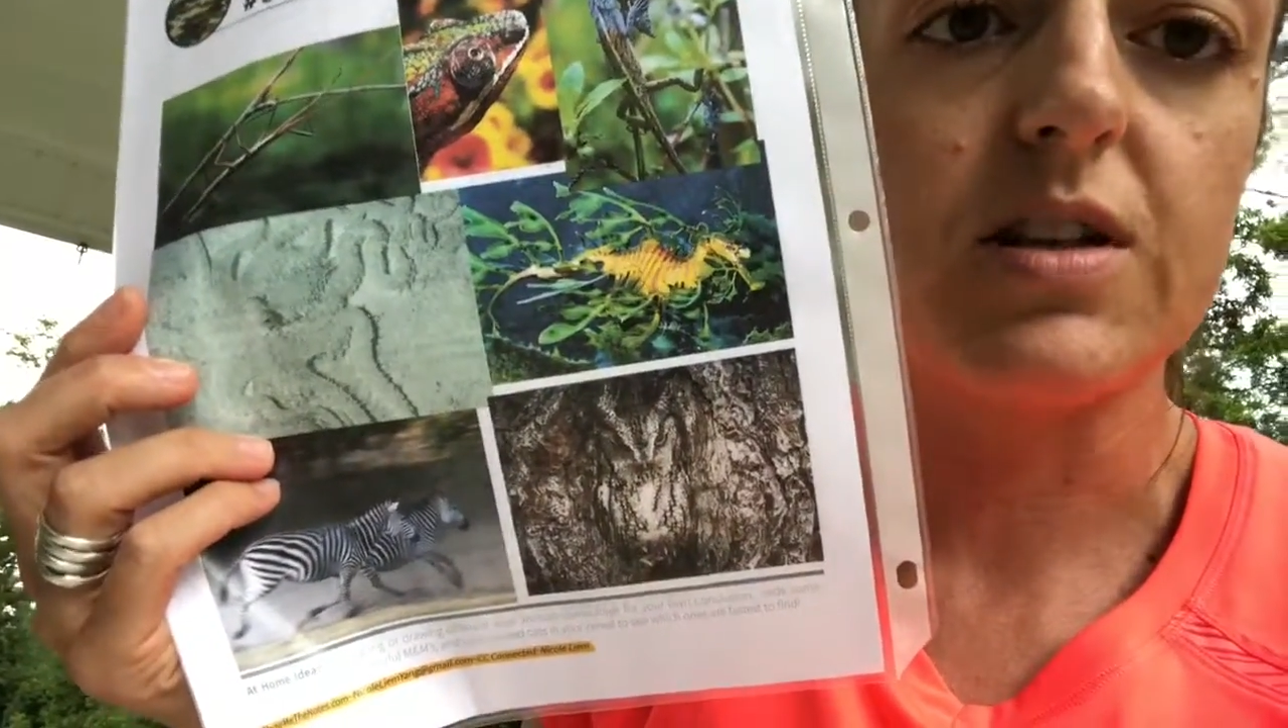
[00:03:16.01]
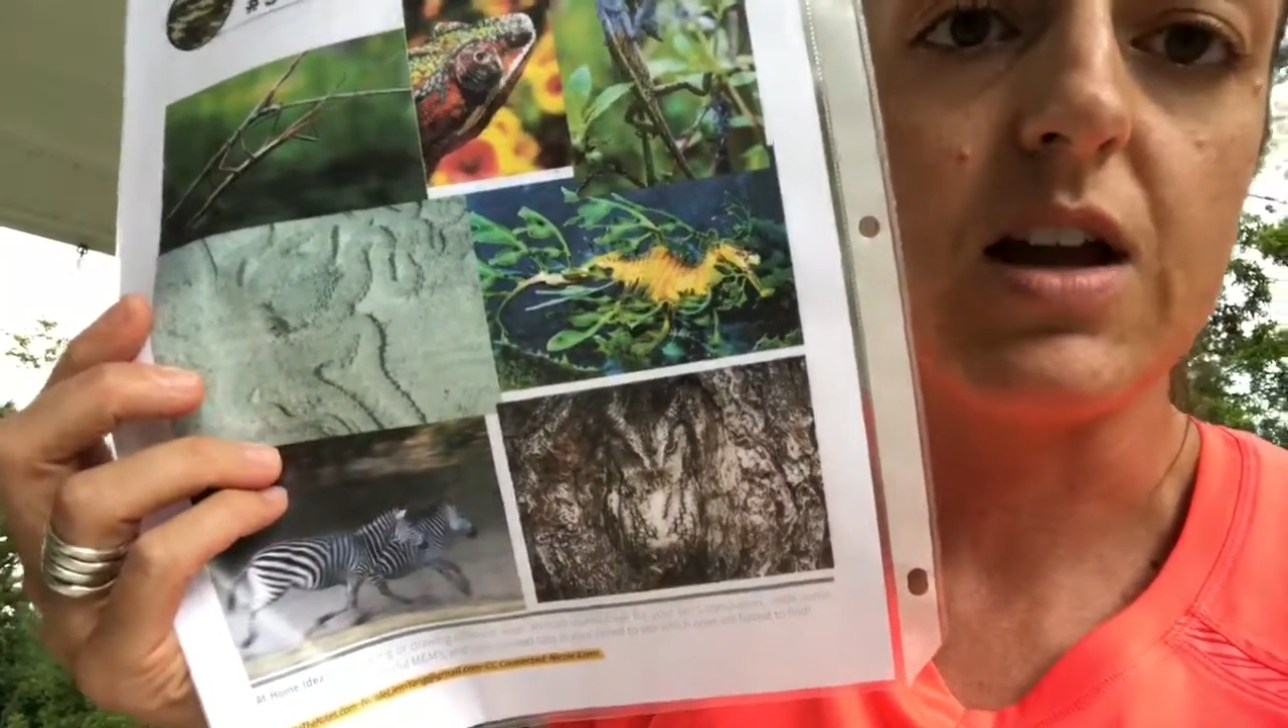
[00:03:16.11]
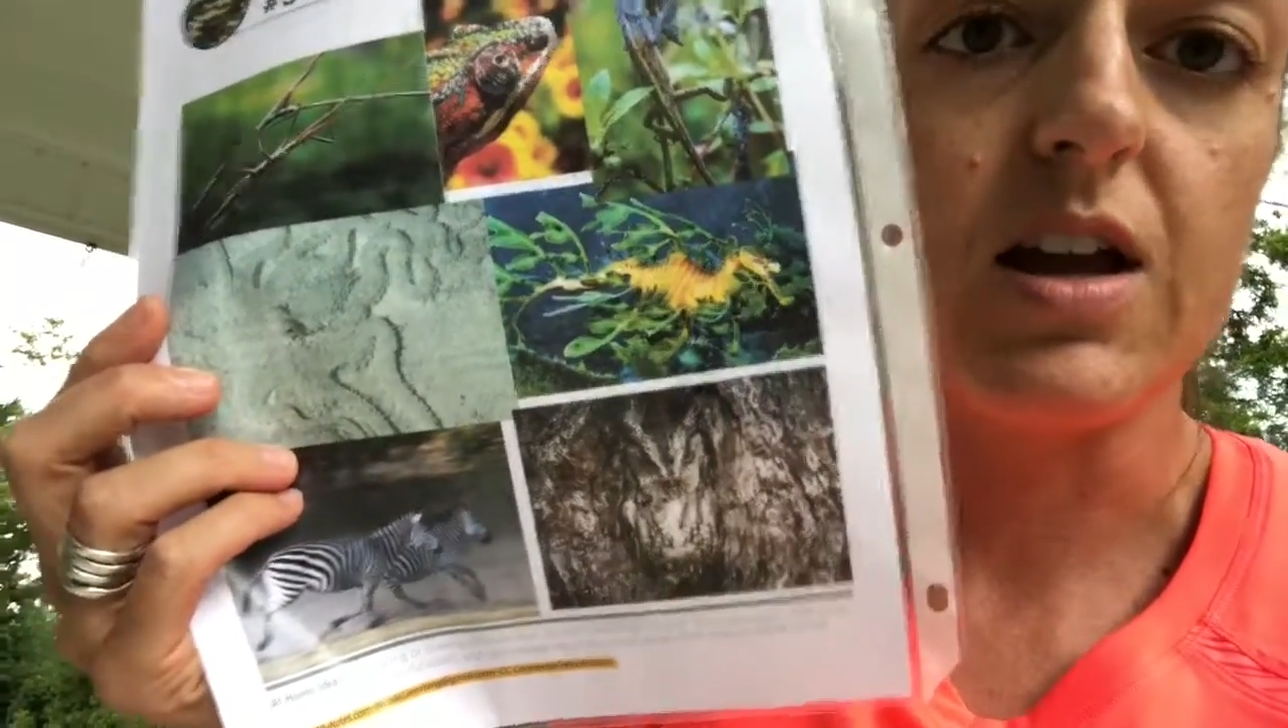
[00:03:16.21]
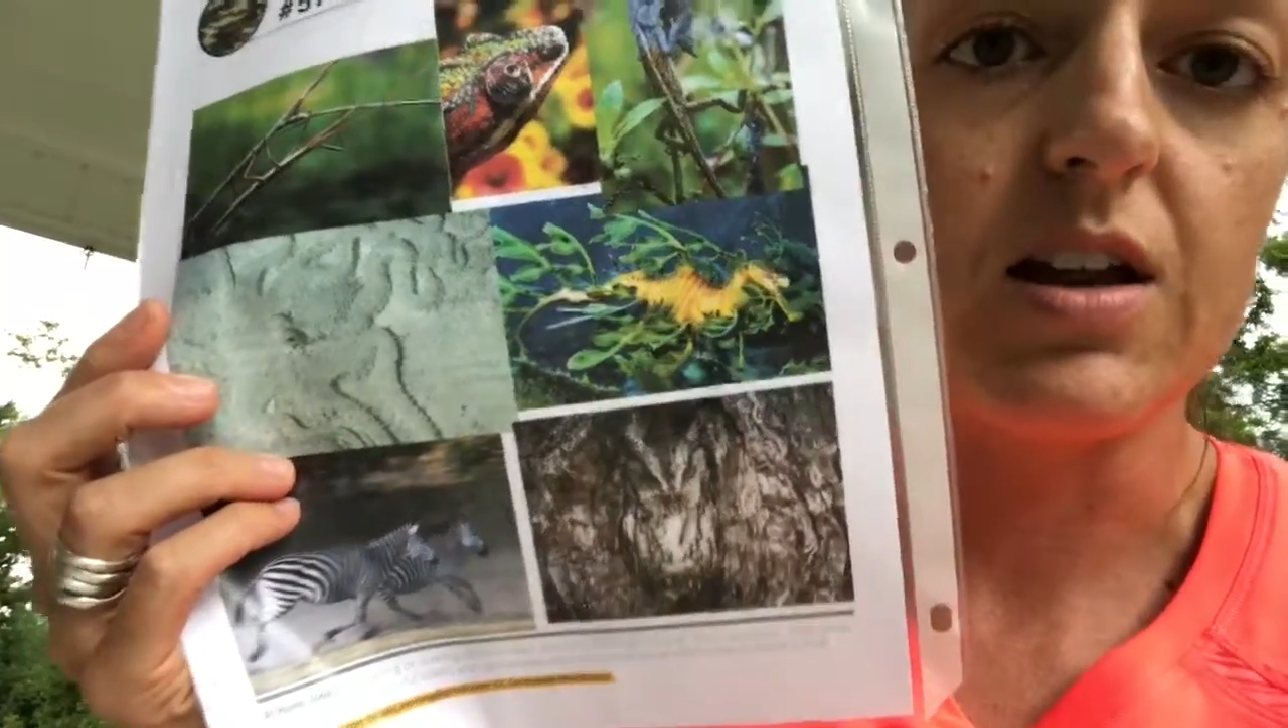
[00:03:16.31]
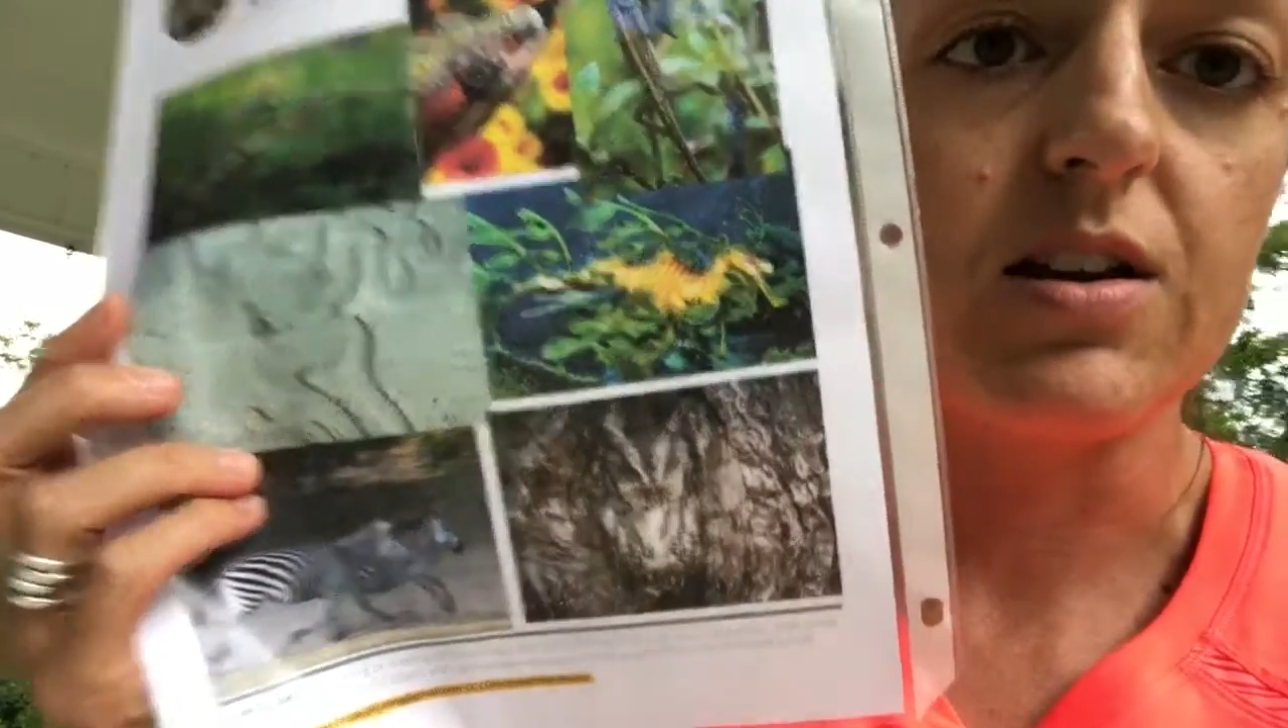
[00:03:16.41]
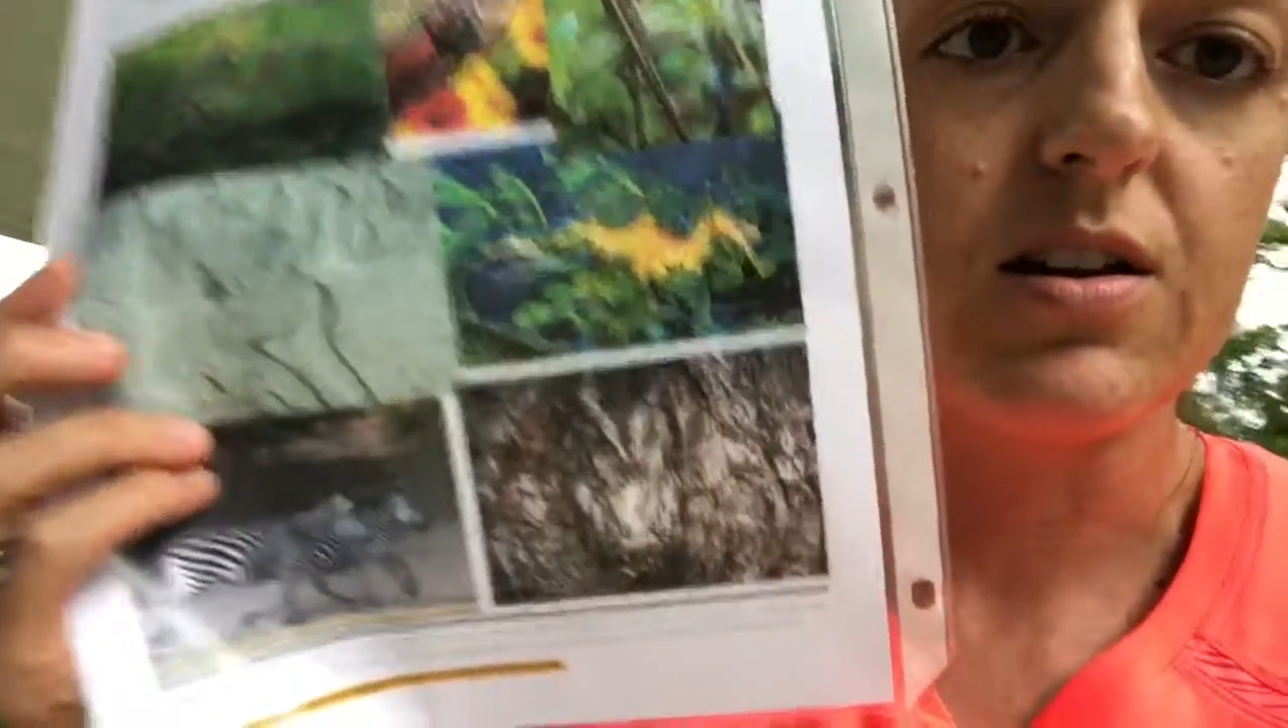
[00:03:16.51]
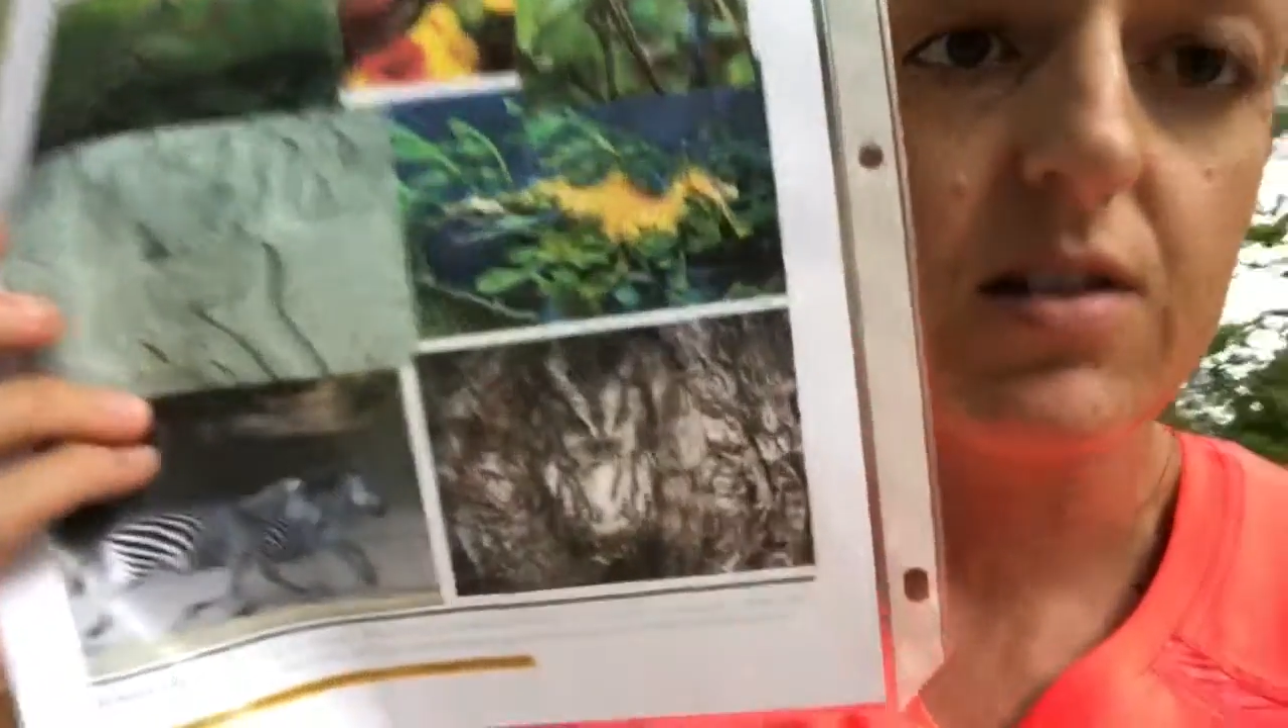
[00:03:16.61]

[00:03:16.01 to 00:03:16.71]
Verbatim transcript: and